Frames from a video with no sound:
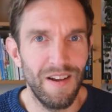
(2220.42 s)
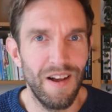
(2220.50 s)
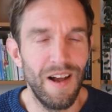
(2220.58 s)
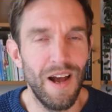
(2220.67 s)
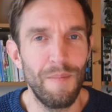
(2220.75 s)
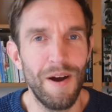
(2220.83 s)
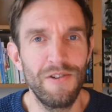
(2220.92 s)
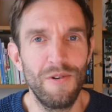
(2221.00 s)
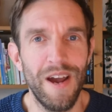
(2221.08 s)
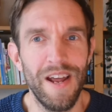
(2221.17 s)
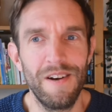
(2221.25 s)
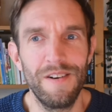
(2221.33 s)
uh, about your
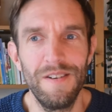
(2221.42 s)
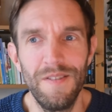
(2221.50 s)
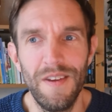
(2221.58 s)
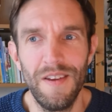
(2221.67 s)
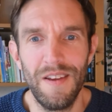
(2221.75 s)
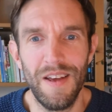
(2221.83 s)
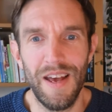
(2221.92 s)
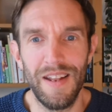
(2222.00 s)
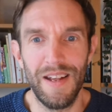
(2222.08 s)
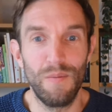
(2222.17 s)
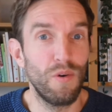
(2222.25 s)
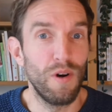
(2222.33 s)
editor
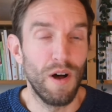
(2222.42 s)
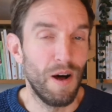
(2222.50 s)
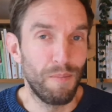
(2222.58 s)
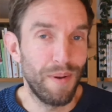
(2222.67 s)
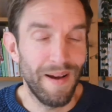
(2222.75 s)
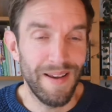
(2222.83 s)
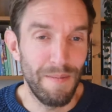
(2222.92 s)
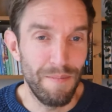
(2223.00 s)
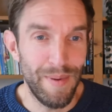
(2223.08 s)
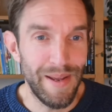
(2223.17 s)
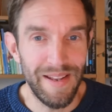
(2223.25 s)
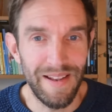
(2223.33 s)
and it will apply
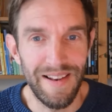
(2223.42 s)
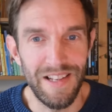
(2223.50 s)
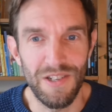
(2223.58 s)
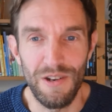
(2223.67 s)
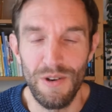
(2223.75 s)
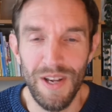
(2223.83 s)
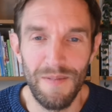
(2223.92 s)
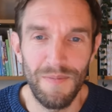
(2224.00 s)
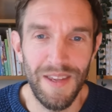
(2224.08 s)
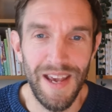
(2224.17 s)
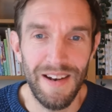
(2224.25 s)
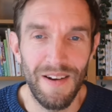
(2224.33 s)
immediately so you can
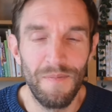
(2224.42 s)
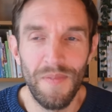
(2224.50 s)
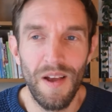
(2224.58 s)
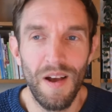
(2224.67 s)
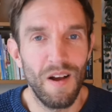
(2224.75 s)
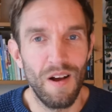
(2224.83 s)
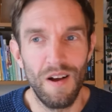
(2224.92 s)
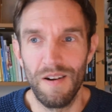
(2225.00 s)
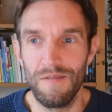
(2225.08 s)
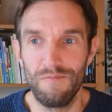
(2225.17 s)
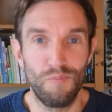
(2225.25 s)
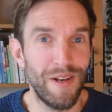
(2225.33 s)
get
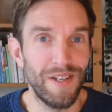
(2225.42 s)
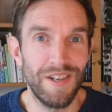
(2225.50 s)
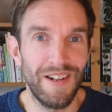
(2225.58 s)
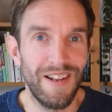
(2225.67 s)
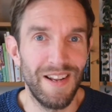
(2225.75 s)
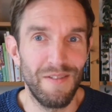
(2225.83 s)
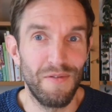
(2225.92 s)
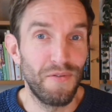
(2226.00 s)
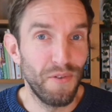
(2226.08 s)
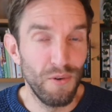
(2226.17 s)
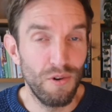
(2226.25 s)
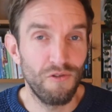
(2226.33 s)
basically
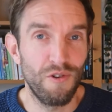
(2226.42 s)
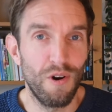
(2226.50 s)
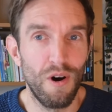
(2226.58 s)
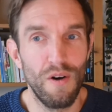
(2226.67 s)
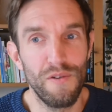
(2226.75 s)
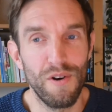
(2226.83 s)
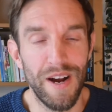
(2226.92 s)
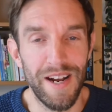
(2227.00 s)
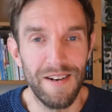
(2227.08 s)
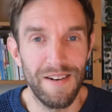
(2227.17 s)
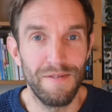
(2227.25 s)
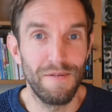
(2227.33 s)
full control over your
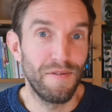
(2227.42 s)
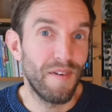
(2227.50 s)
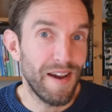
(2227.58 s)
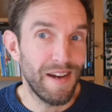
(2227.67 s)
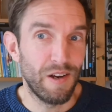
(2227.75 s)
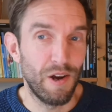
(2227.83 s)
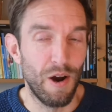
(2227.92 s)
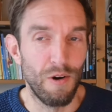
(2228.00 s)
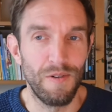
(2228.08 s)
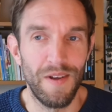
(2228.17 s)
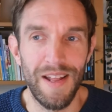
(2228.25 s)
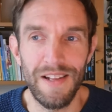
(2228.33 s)
editor via
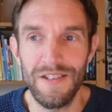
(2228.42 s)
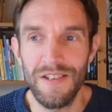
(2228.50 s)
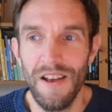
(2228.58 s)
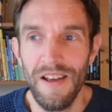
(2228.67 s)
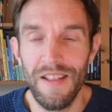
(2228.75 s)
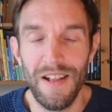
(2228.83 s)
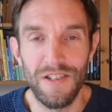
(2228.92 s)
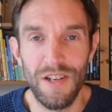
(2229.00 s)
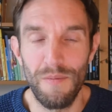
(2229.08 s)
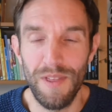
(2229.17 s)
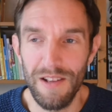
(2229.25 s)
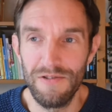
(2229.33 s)
code and that's, that's
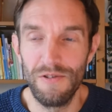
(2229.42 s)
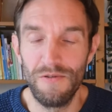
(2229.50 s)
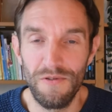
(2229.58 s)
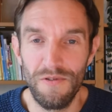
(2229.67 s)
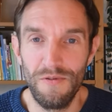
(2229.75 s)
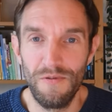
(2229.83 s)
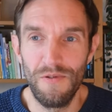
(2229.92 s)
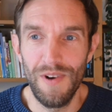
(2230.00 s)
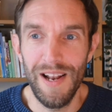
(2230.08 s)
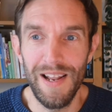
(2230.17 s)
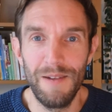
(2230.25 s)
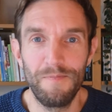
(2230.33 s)
something to to
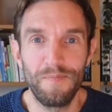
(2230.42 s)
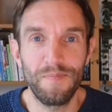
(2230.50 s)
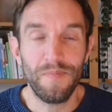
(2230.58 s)
really